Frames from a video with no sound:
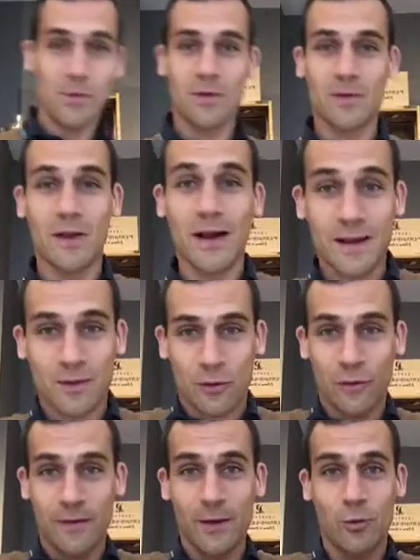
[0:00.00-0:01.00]
The last
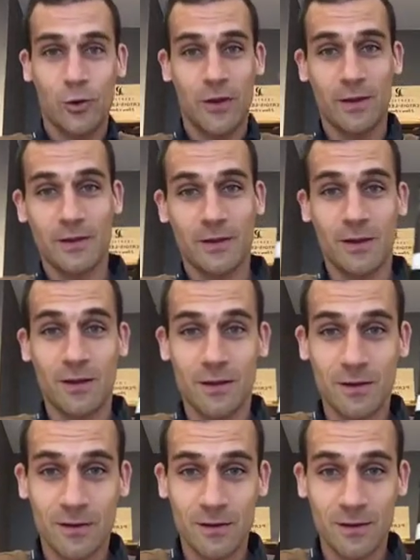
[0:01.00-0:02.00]
cuvée, which is
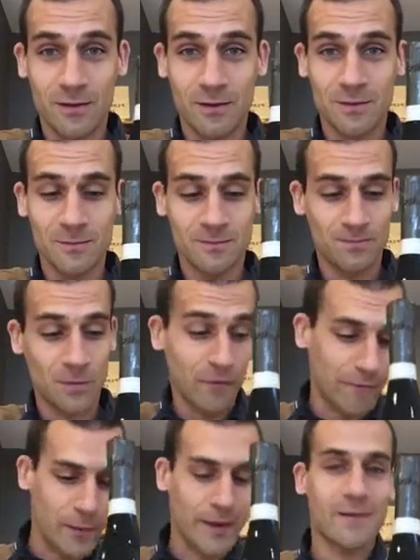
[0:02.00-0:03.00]
a
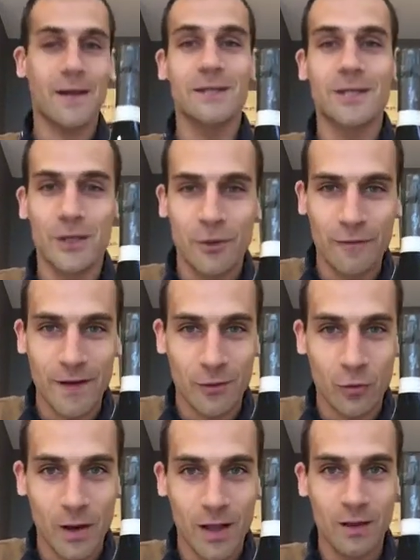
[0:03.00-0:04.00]
very exciting cuvée
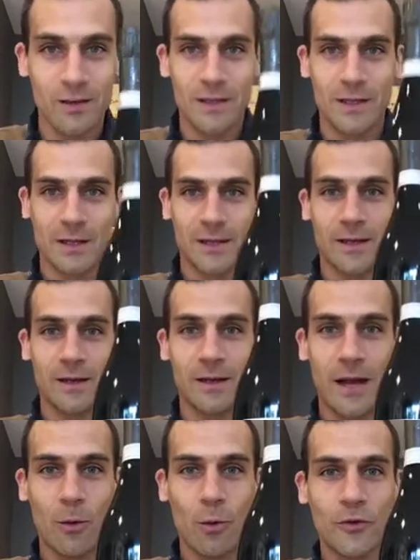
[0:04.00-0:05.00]
as well,
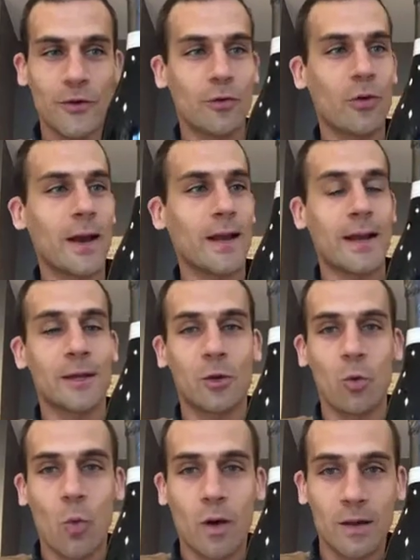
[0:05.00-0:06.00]
I wanted to
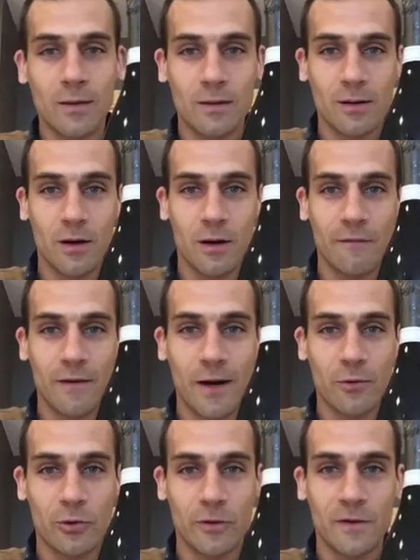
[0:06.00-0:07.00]
highlight one of
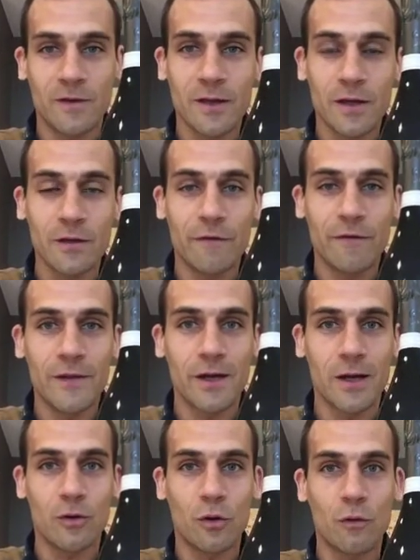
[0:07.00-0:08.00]
our single
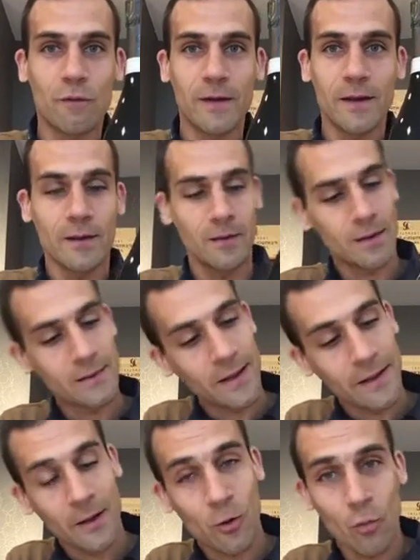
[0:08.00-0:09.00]
vineyard cuvée,
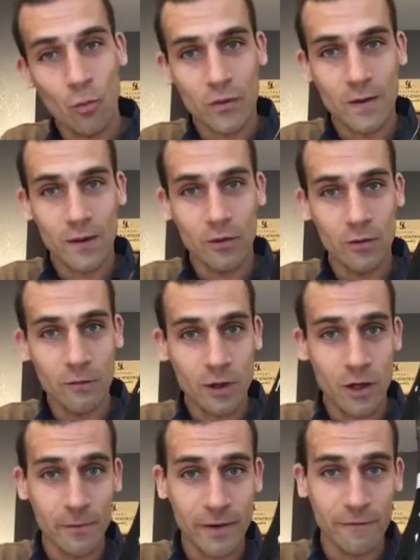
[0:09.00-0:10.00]
Derrière le Montaigu,
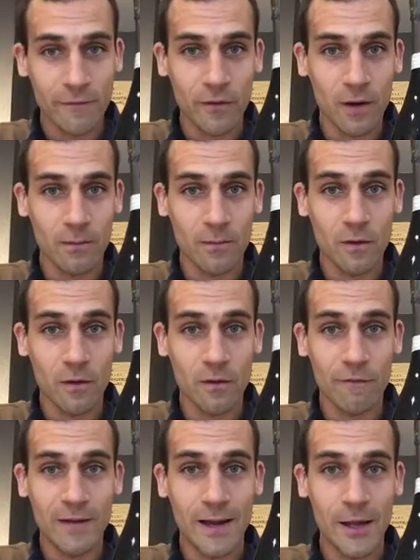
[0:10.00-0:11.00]
coming from
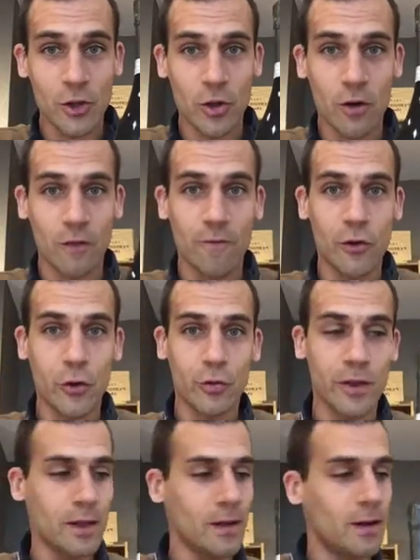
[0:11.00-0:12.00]
the village of
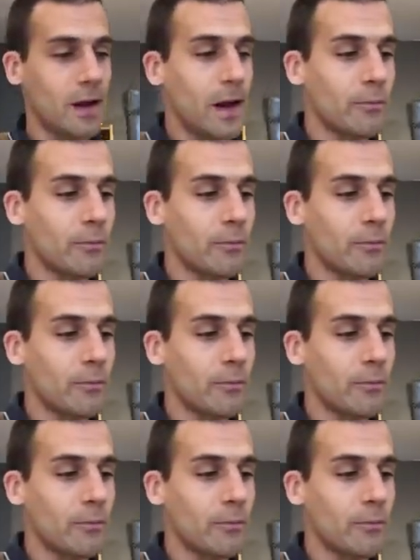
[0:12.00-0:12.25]
Chouilly.